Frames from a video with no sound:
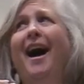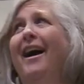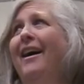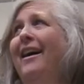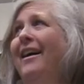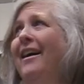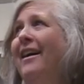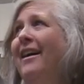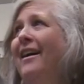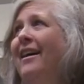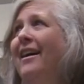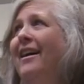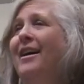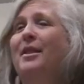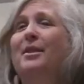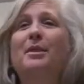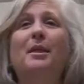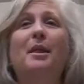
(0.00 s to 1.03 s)
and boom, like
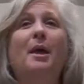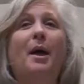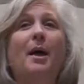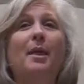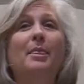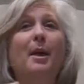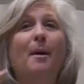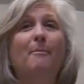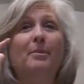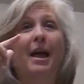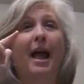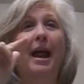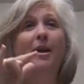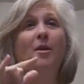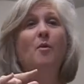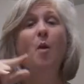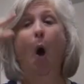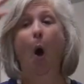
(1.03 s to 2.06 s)
that. And she
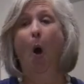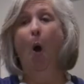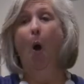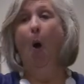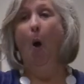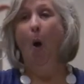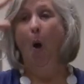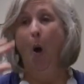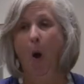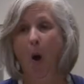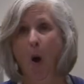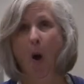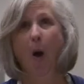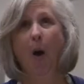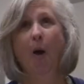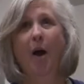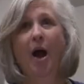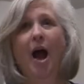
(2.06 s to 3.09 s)
dropped liquor all over my
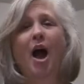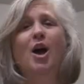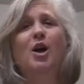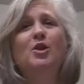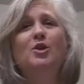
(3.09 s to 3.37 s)
tie.